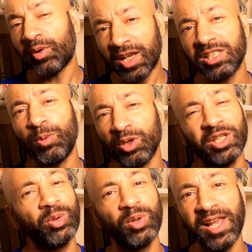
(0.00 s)

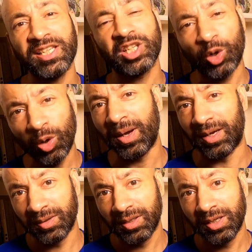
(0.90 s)
transported to Lake
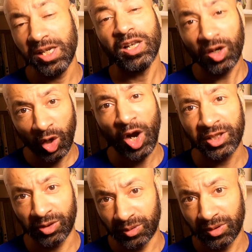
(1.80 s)
Saroma in
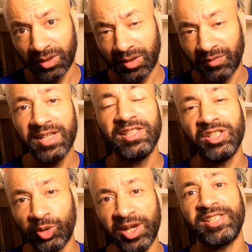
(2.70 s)
Hokkaido, where
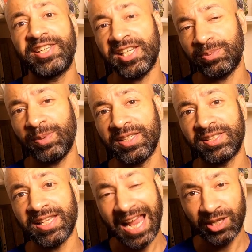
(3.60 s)
this race takes
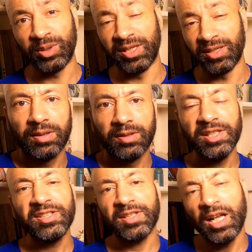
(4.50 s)
place annually.
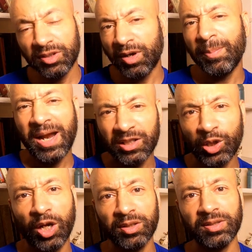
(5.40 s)
This ultra
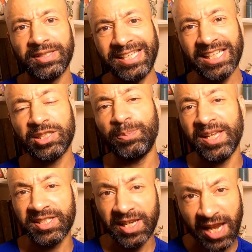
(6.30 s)
marathon takes
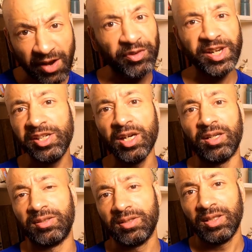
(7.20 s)
place every
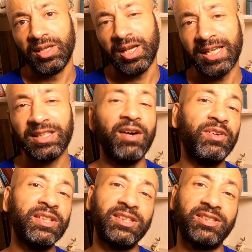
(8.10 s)
year and
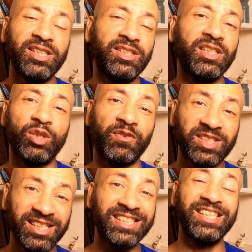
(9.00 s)
covers a distance of
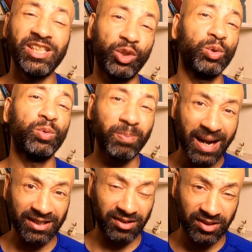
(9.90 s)
62
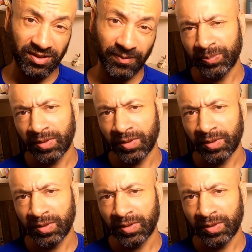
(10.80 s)
miles.